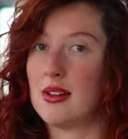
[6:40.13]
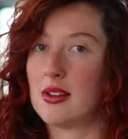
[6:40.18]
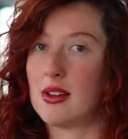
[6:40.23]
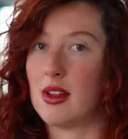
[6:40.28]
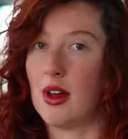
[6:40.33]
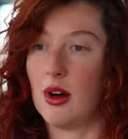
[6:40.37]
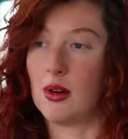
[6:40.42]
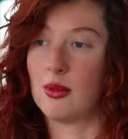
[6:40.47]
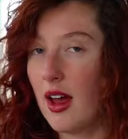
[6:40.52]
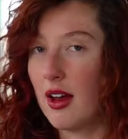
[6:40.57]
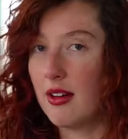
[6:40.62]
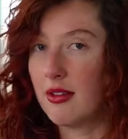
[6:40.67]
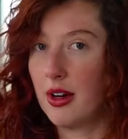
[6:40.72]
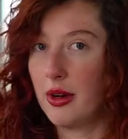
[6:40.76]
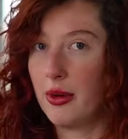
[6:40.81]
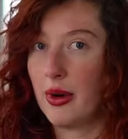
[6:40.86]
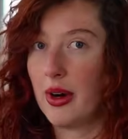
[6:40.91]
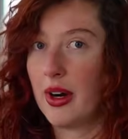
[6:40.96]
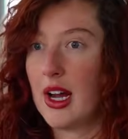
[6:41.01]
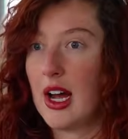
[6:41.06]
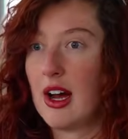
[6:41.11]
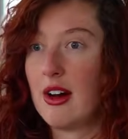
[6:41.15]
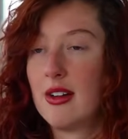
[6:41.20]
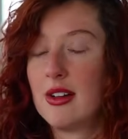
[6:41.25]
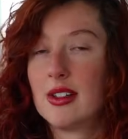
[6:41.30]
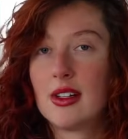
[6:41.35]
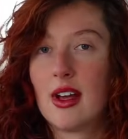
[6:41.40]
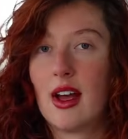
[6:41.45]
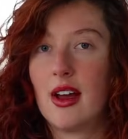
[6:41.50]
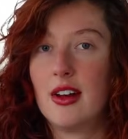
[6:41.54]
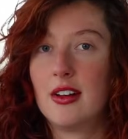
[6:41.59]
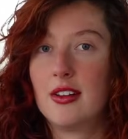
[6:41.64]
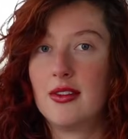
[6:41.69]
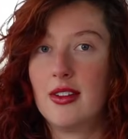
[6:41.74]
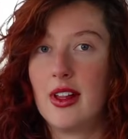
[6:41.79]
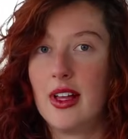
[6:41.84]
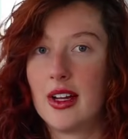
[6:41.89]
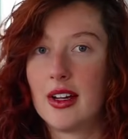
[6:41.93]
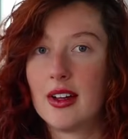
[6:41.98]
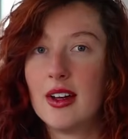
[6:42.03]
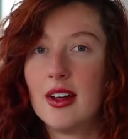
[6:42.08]
So every workout is kind of
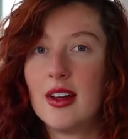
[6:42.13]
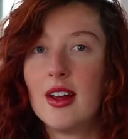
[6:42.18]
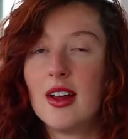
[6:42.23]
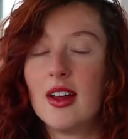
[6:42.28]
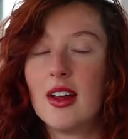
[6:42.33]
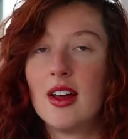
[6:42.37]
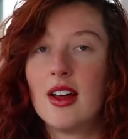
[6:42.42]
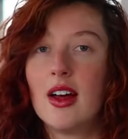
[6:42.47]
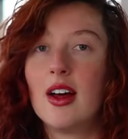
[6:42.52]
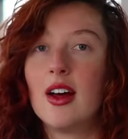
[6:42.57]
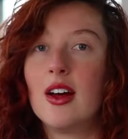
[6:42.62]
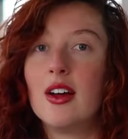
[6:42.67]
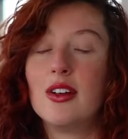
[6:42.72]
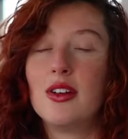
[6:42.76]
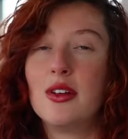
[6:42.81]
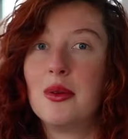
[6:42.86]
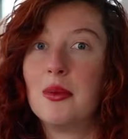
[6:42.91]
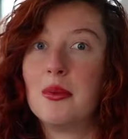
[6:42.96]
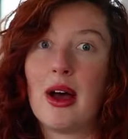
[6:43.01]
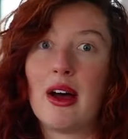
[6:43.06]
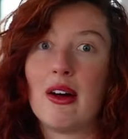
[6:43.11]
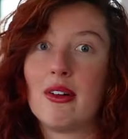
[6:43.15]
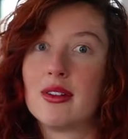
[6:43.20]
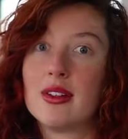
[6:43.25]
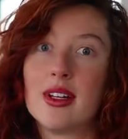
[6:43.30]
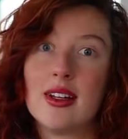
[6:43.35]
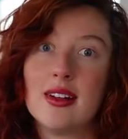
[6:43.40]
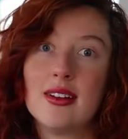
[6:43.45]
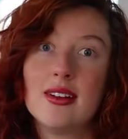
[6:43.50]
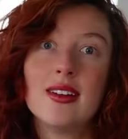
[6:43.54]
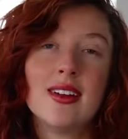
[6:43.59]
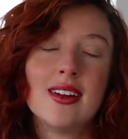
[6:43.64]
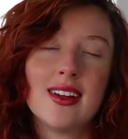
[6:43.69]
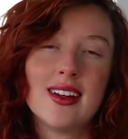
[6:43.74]
like a new mountain,